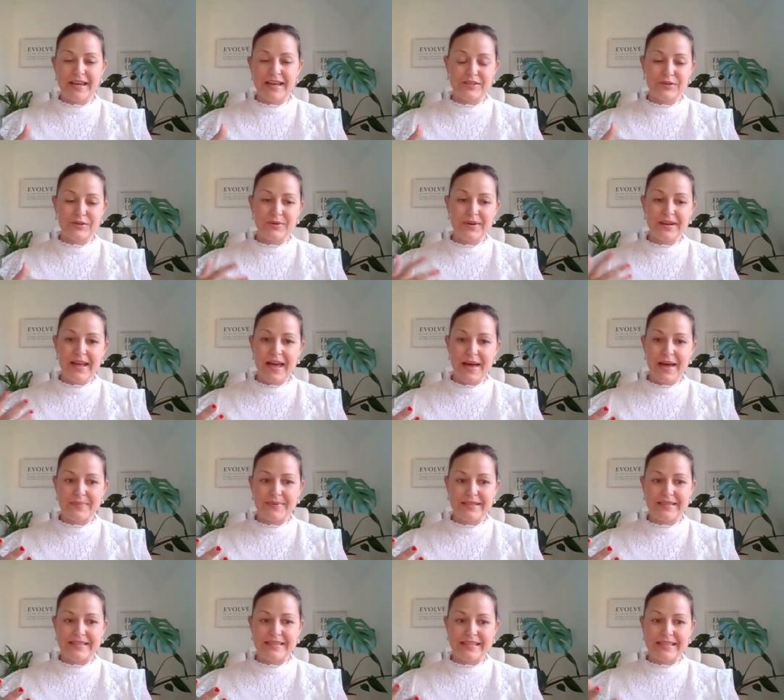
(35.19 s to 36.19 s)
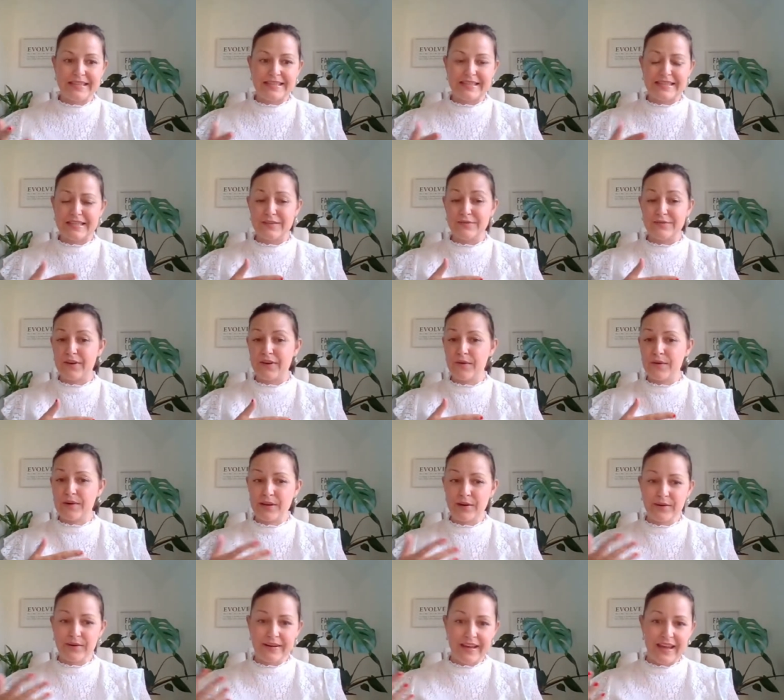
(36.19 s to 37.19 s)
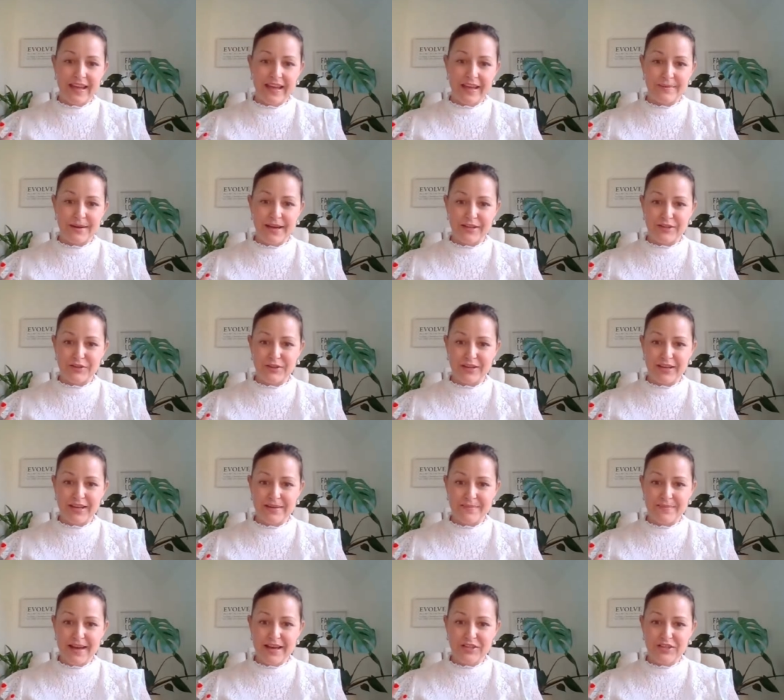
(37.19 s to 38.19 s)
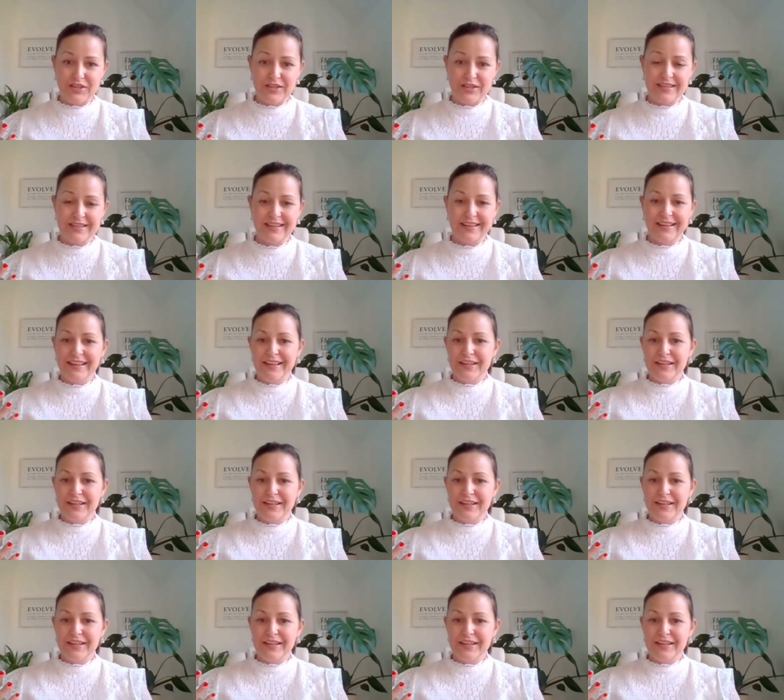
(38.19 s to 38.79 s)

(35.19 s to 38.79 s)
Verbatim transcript: And so what happens is it's a very long name, as you can imagine.